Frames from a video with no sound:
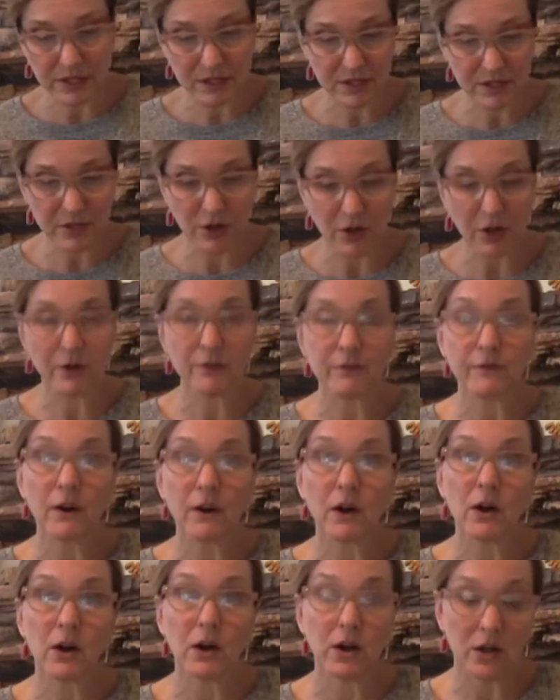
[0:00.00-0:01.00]

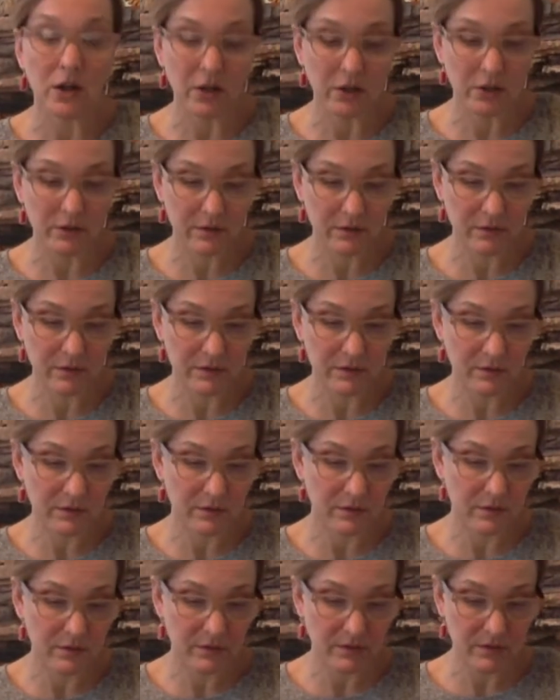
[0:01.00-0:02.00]
Starfall
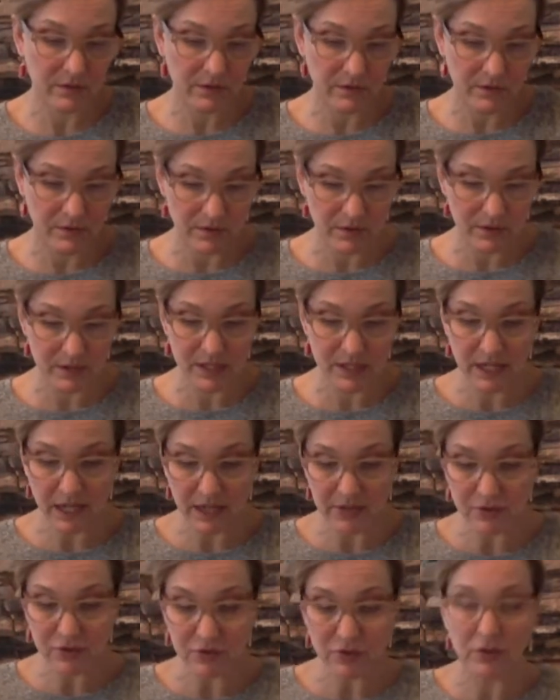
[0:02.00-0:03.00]

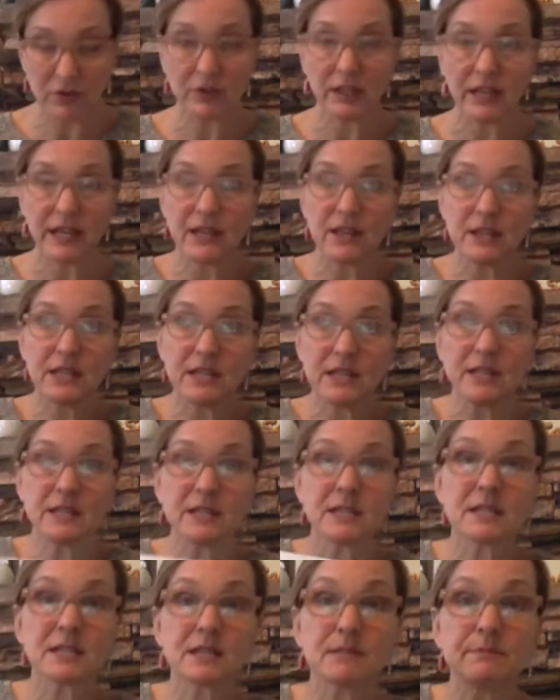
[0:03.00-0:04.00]
schedule like
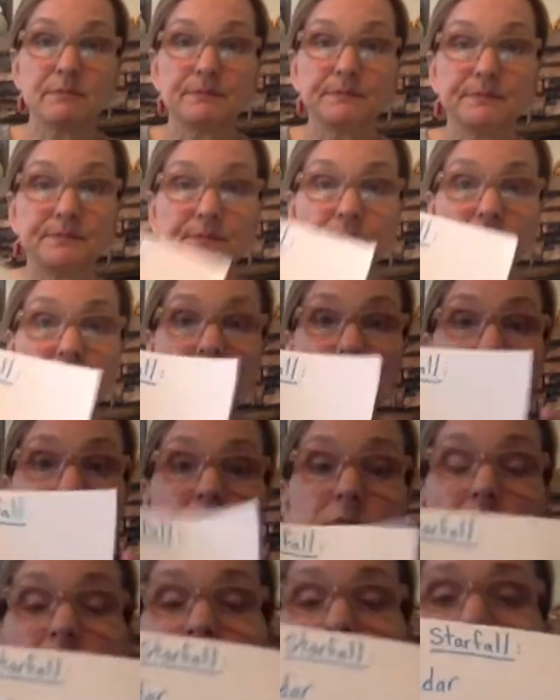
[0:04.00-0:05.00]
this.
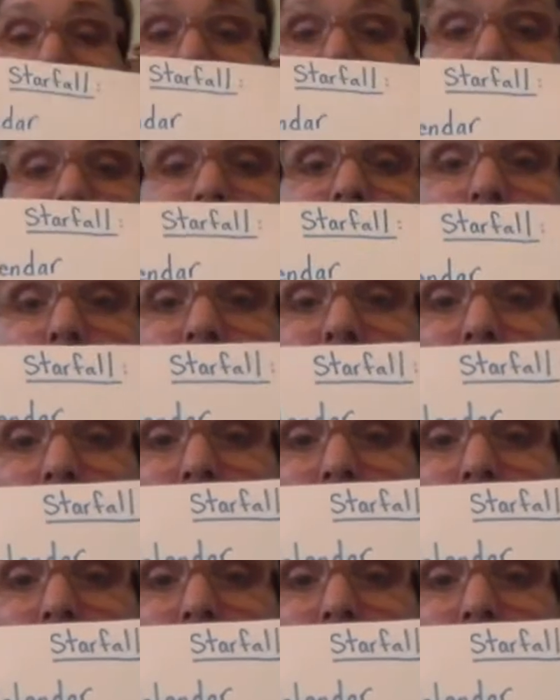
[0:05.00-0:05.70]
Every day we go